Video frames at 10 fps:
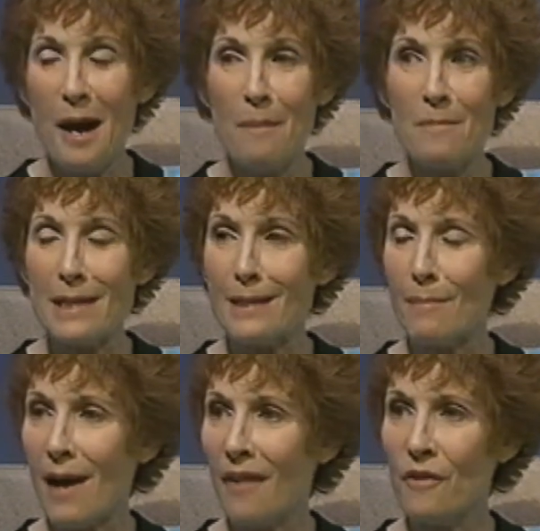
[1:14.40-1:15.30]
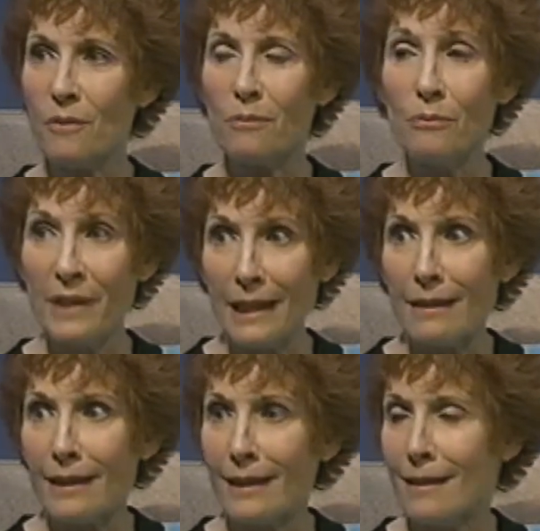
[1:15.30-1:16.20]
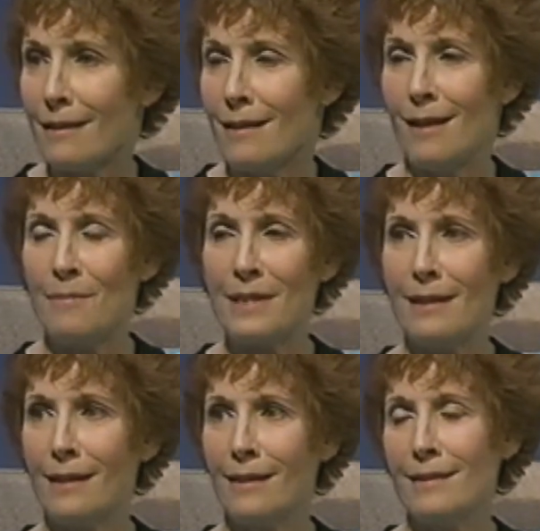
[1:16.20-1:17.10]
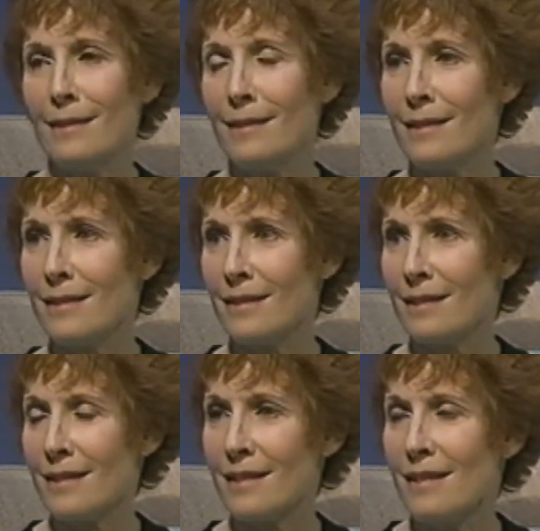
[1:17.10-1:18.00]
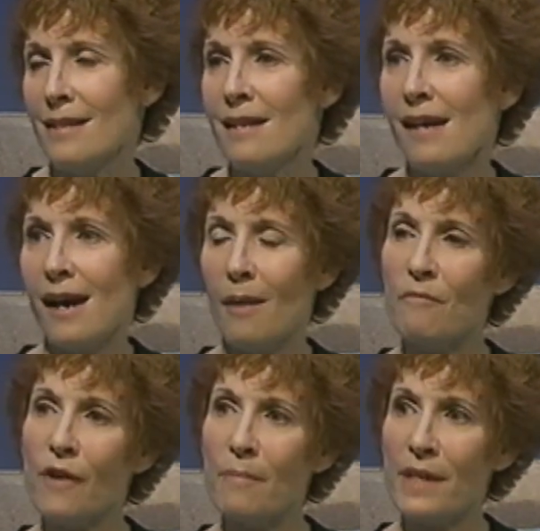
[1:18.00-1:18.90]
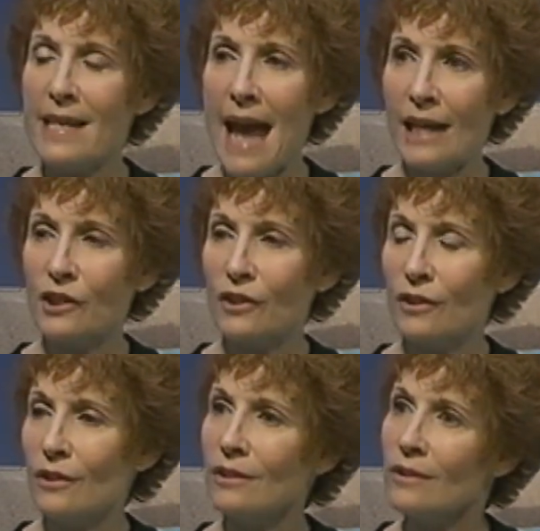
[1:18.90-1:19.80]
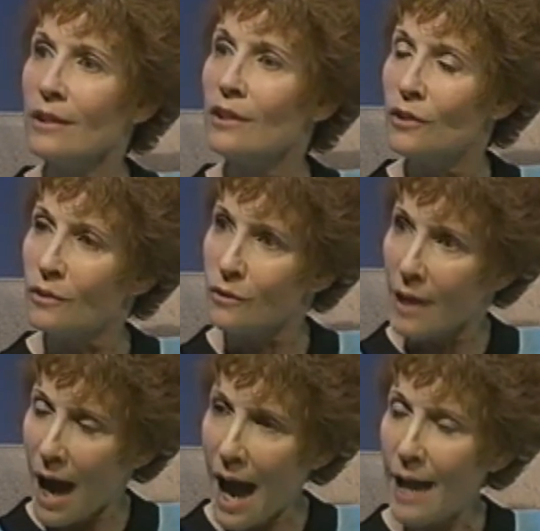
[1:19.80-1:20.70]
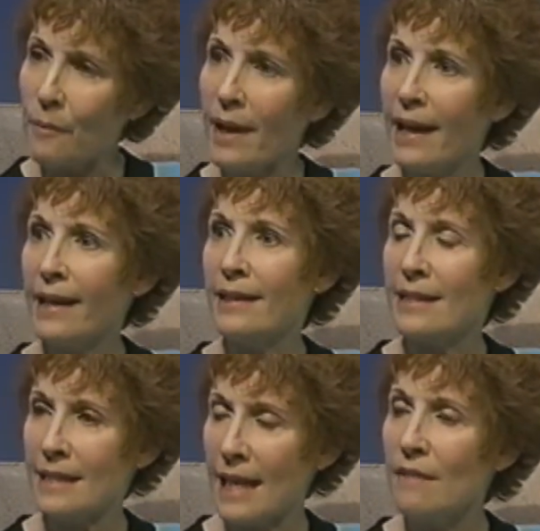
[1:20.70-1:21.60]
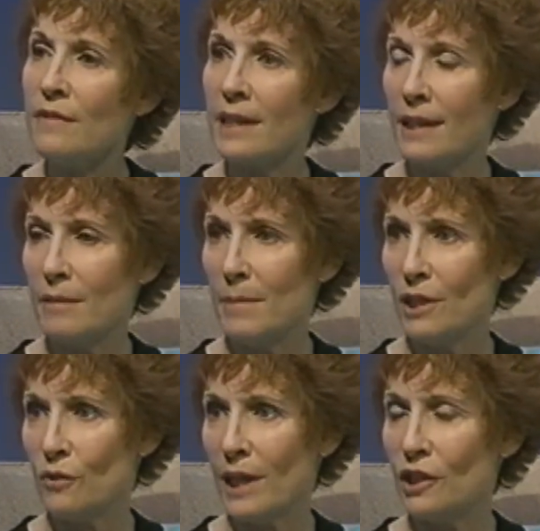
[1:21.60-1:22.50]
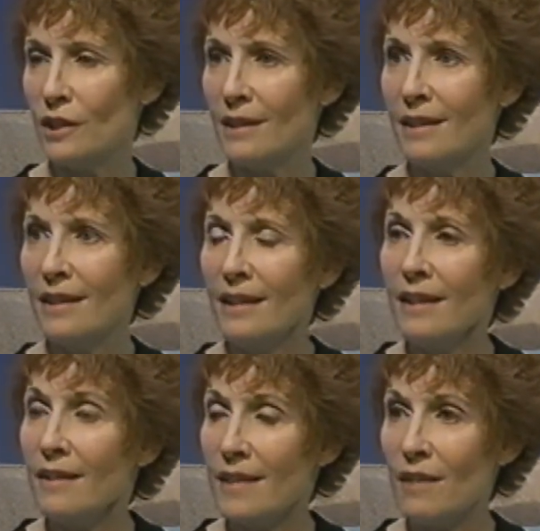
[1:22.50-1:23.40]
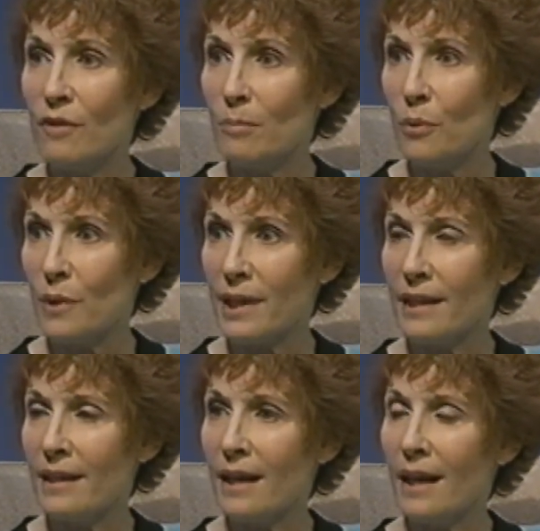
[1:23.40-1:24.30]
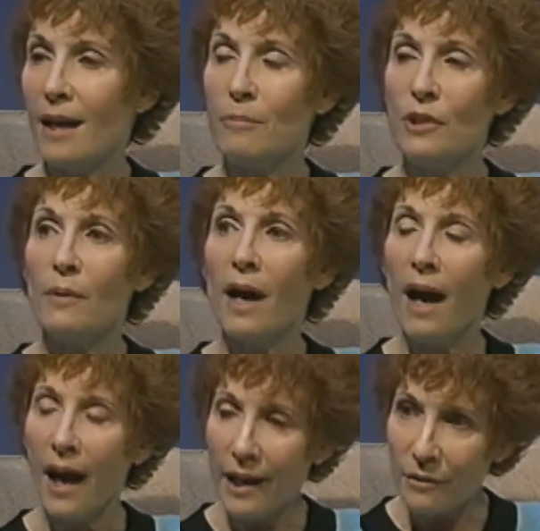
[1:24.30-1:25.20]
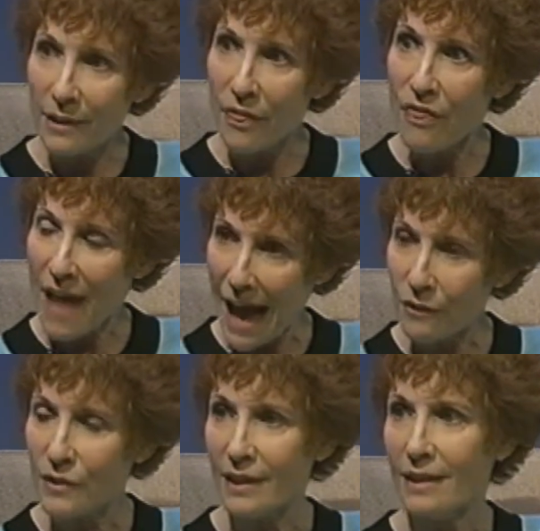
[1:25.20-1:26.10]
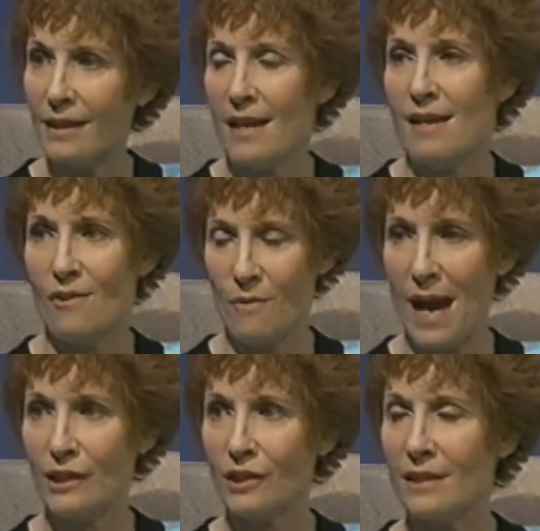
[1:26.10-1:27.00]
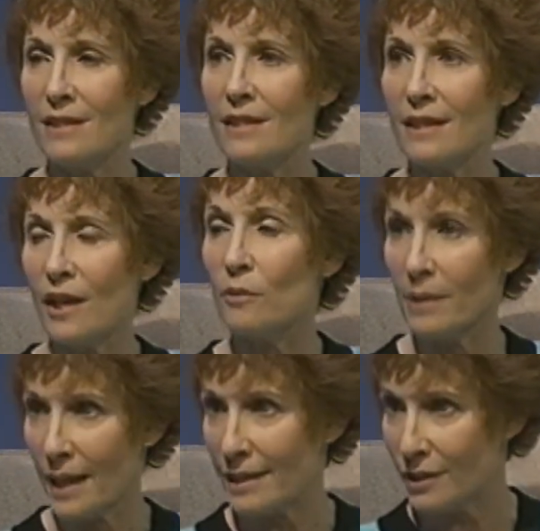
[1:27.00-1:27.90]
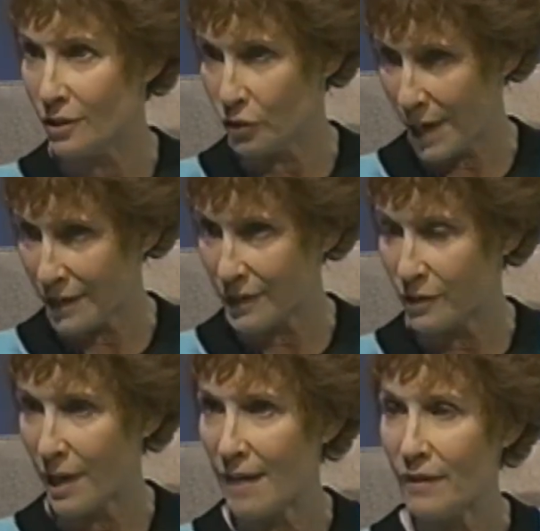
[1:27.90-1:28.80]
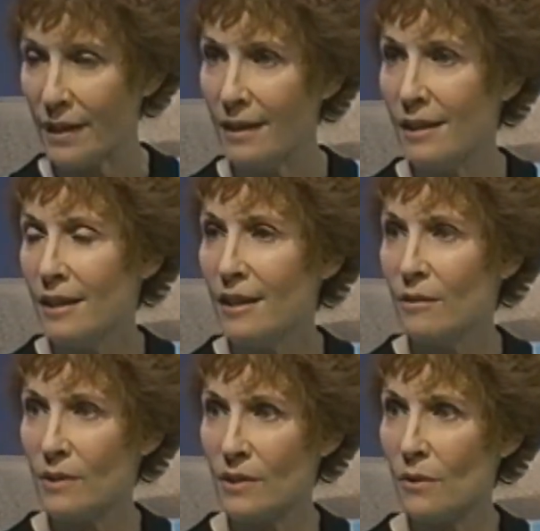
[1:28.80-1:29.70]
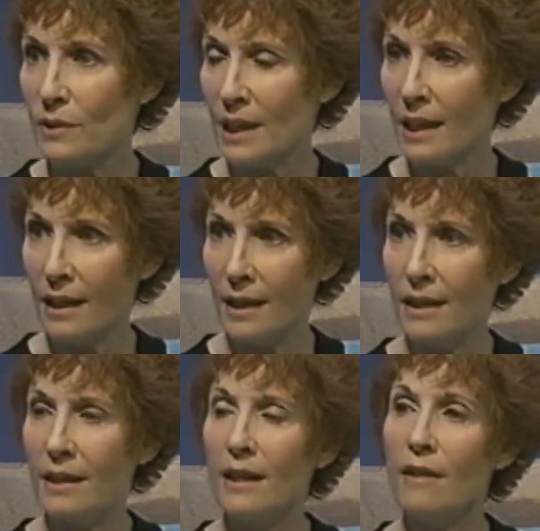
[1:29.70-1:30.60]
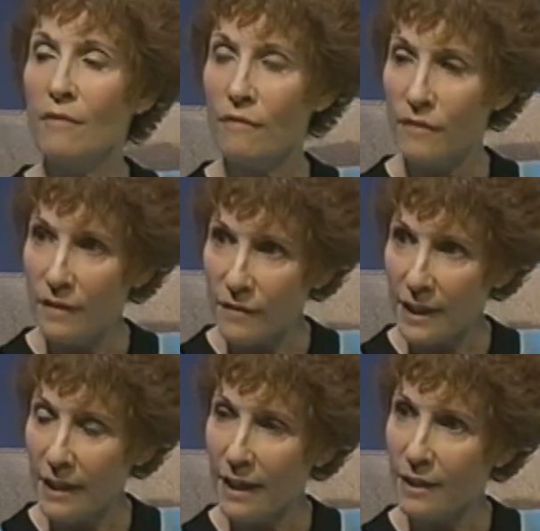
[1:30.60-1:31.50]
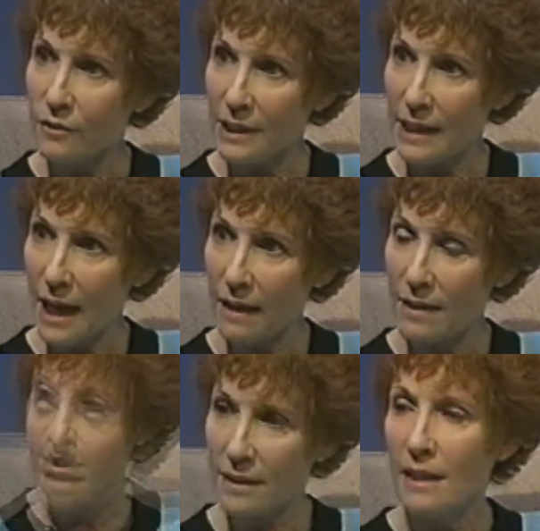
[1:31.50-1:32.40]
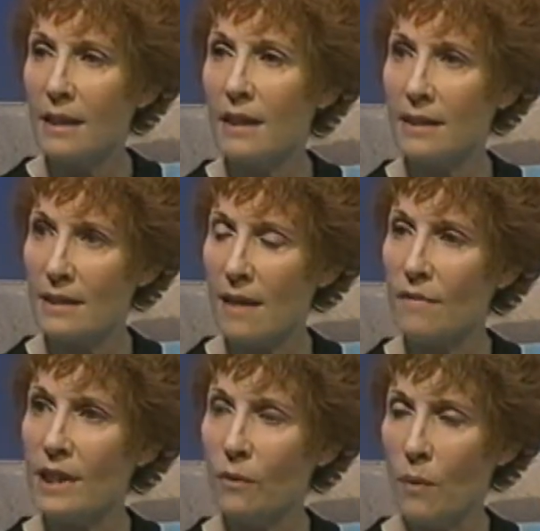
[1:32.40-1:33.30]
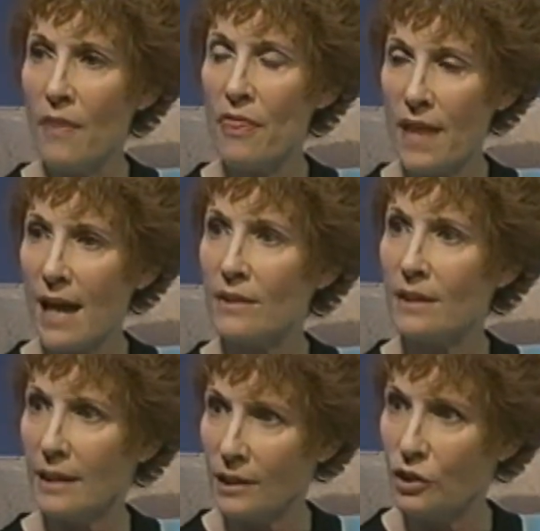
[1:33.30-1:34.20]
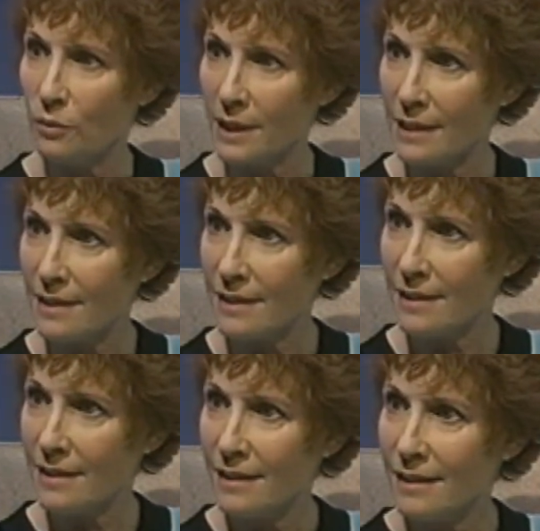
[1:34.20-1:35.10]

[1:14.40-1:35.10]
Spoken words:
Some other really stunning statistics from the National Highway Safety Administration. They've reported up to 100,000 crashes that are related to drowsy driving, resulting in 1,500 deaths and 71,000 injuries.